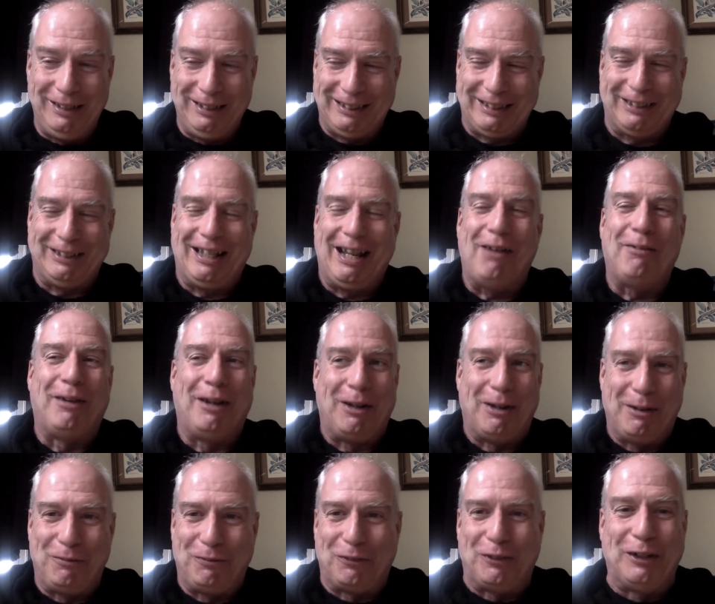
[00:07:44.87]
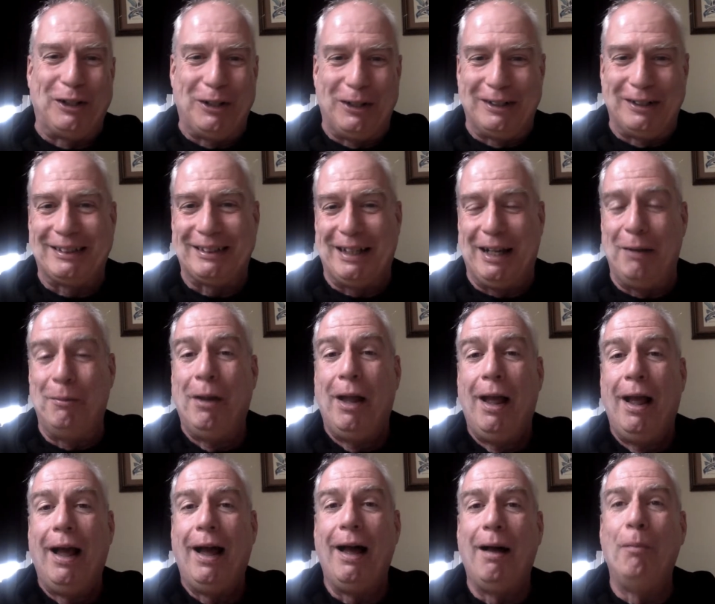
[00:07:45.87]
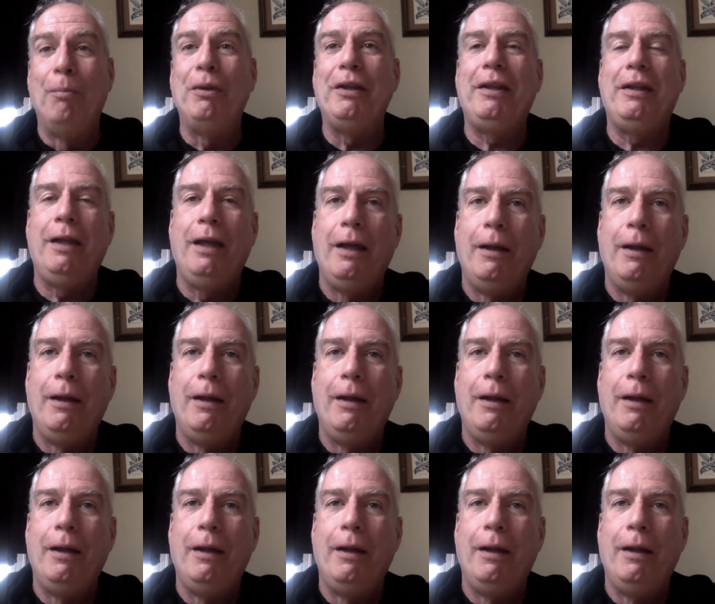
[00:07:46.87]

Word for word: So that went on for a long time. Uh, but